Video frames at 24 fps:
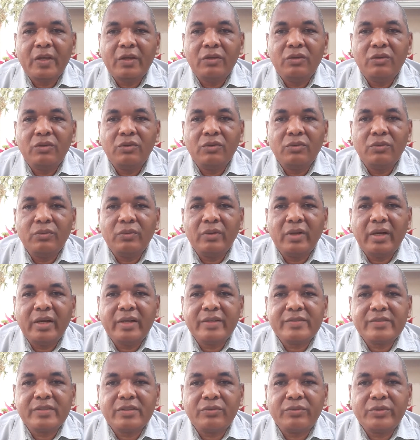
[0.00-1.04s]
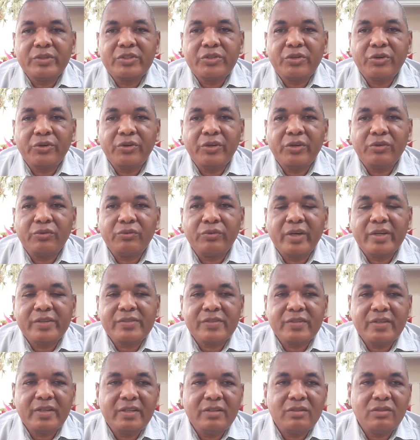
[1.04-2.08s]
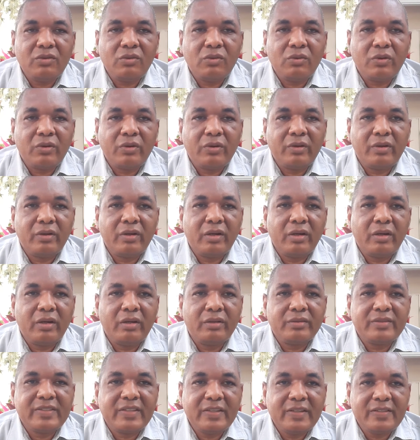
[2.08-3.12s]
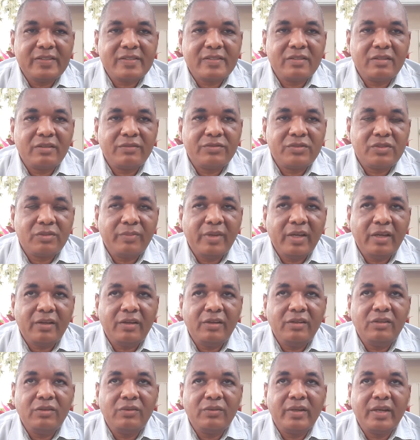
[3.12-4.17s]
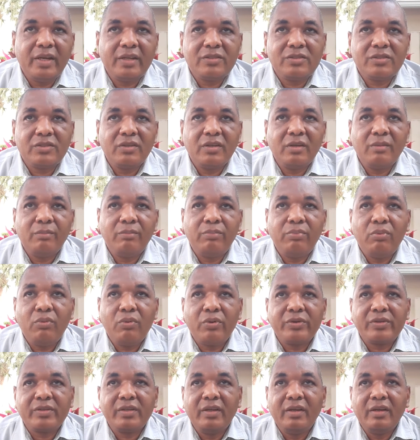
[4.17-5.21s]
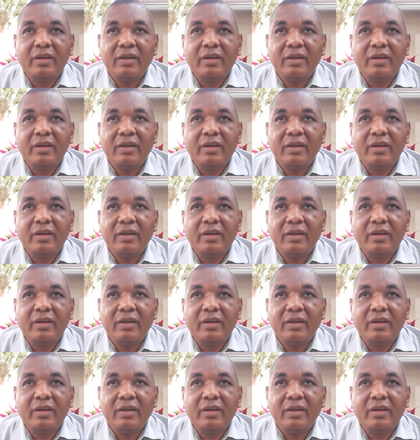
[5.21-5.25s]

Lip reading: you, as a returning resident or a citizen of Jamaica, you get to import